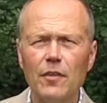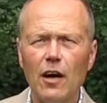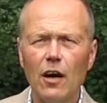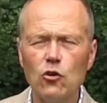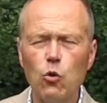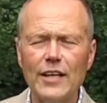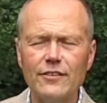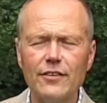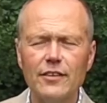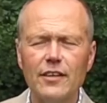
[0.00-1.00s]
are
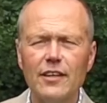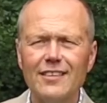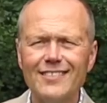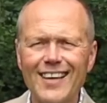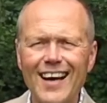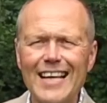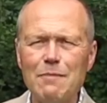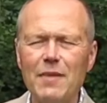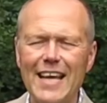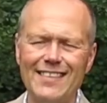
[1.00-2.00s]
quite
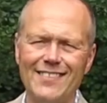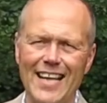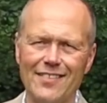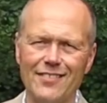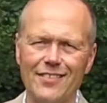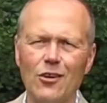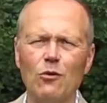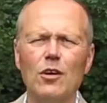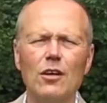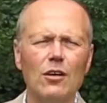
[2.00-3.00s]
time intense, you know,